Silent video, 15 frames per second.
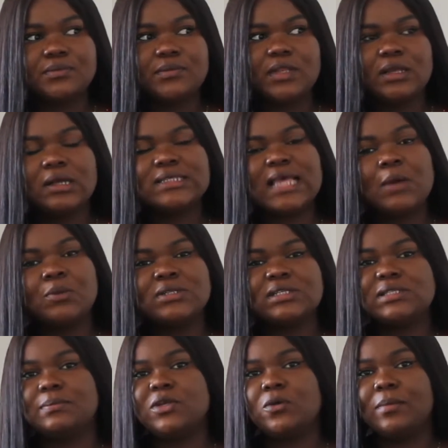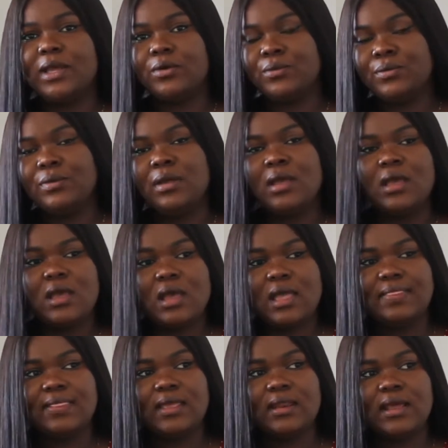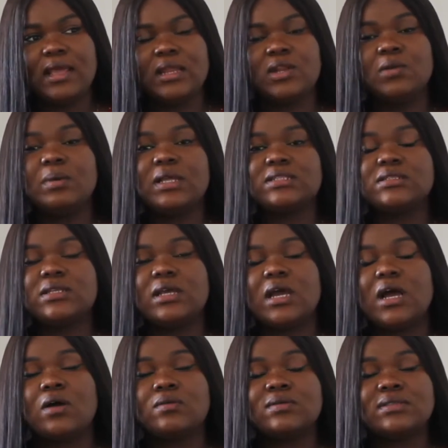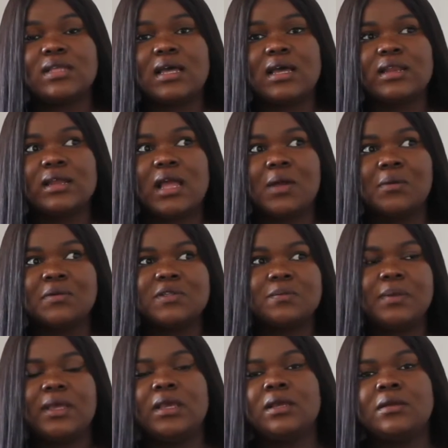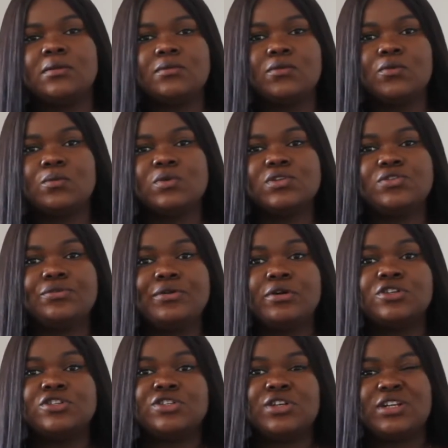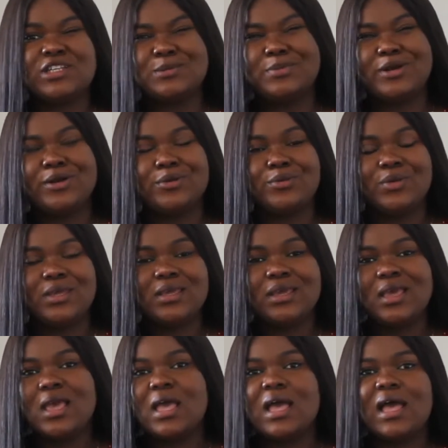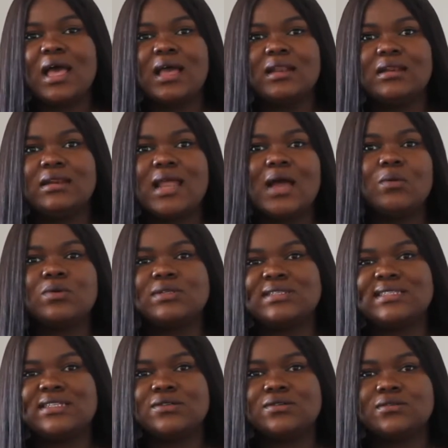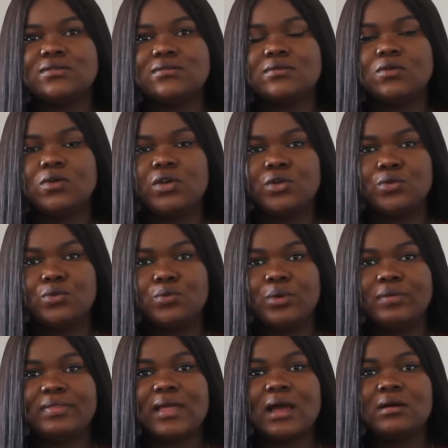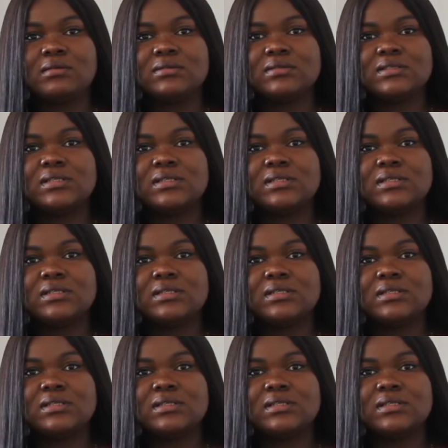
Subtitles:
because I wanted to be on my own, and then I ended up getting a house that I was paying almost $300 per week, and that was still without